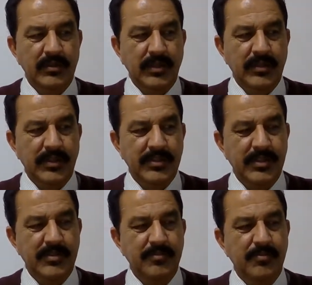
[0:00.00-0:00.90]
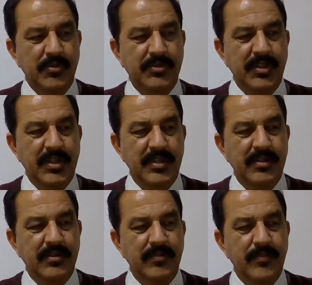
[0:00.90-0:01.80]
The classic
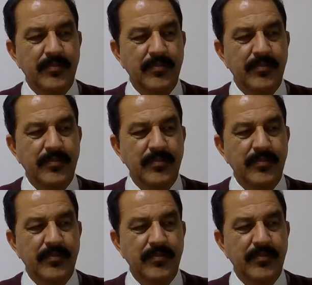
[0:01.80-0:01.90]
porcelain